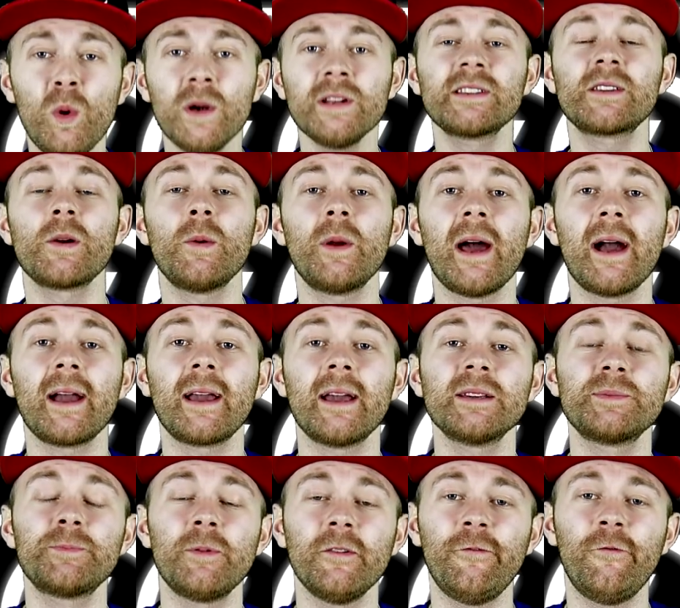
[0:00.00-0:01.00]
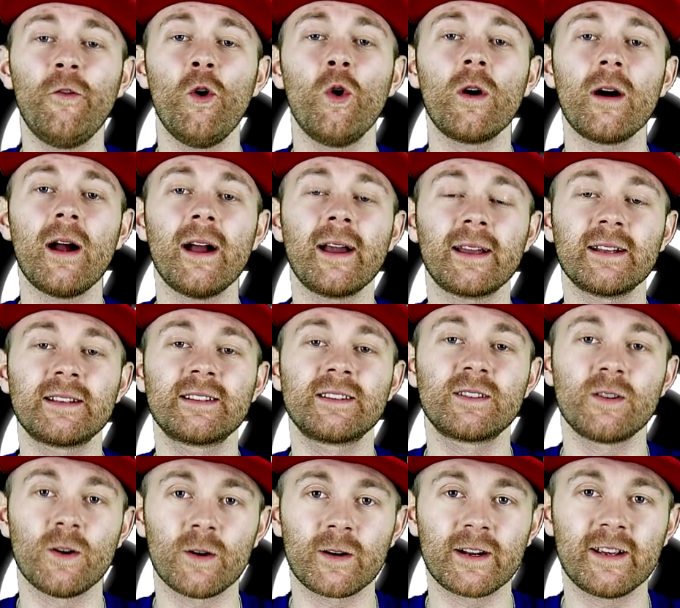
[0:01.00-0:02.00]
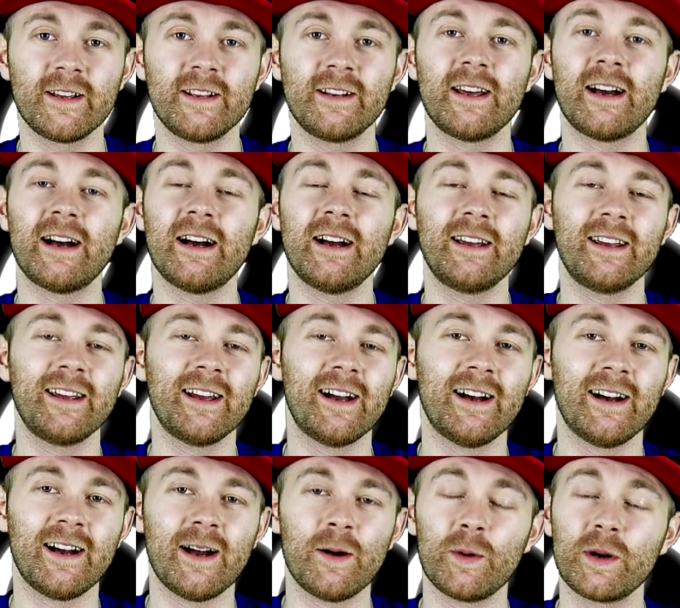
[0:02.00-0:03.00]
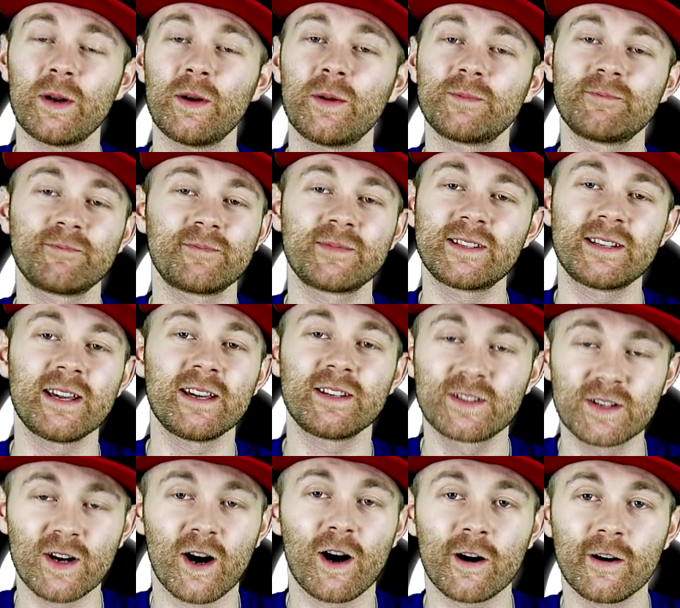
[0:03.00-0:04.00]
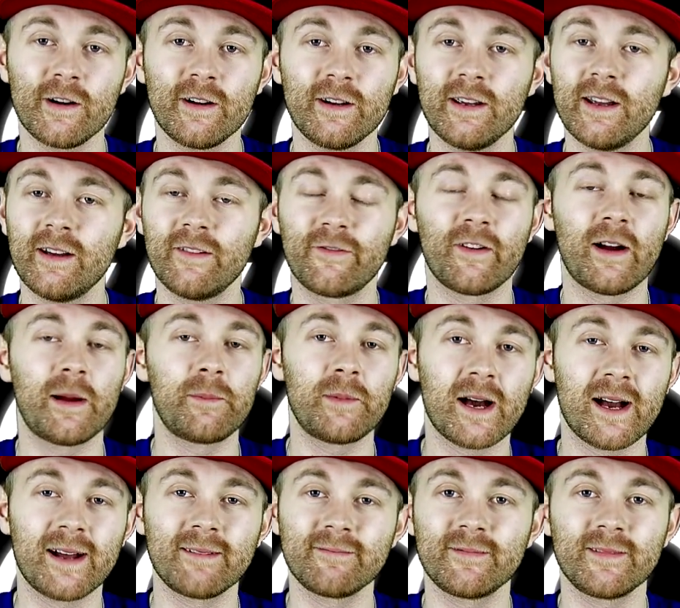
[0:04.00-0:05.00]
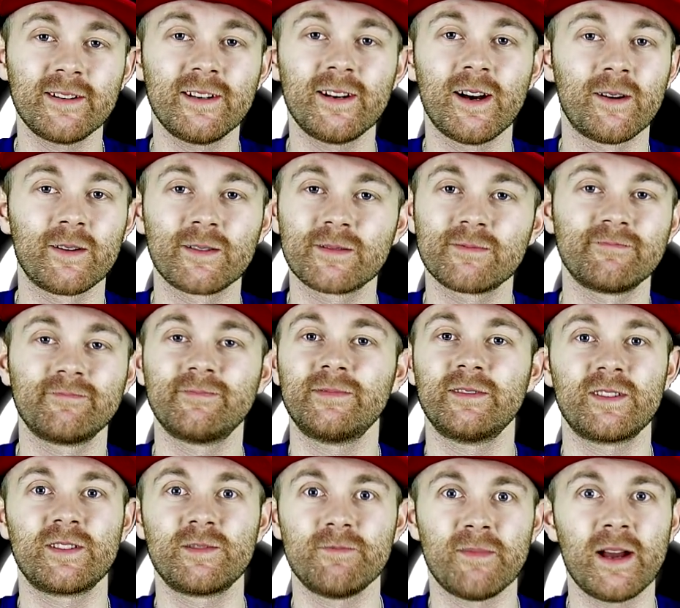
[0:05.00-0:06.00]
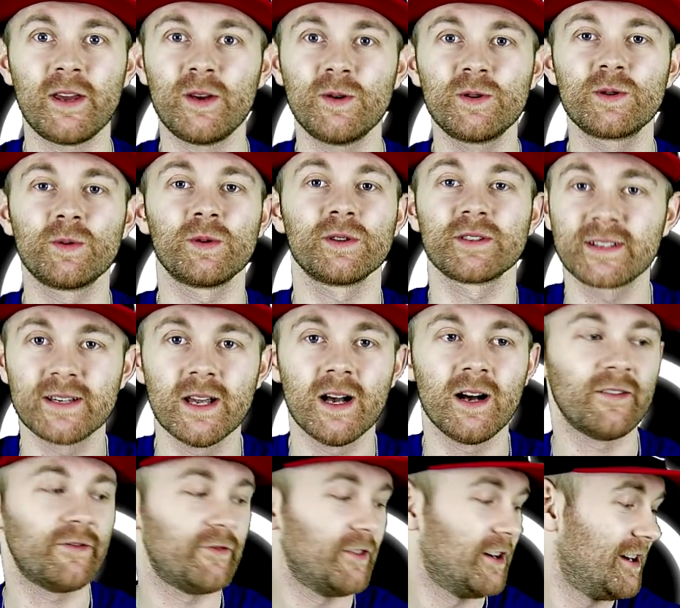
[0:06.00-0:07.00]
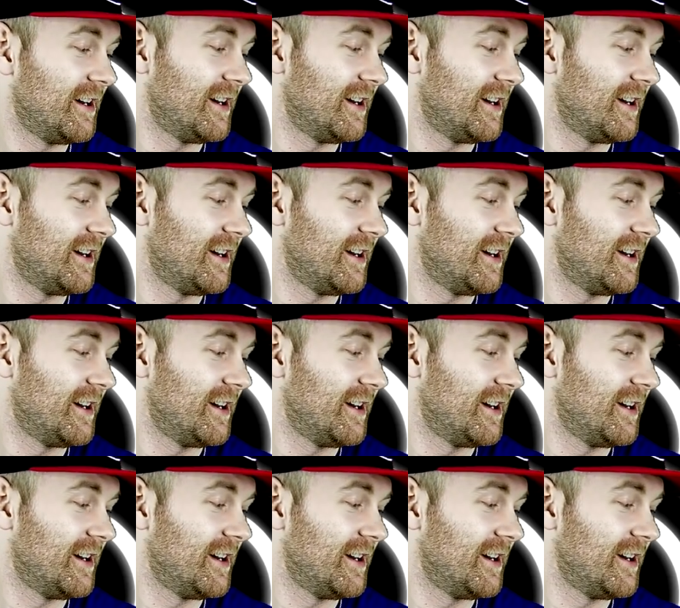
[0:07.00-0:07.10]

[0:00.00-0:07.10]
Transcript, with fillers: what is going on, guys? Before I get started, I uh, I want to say sorry if I'm not, you know, my usual self.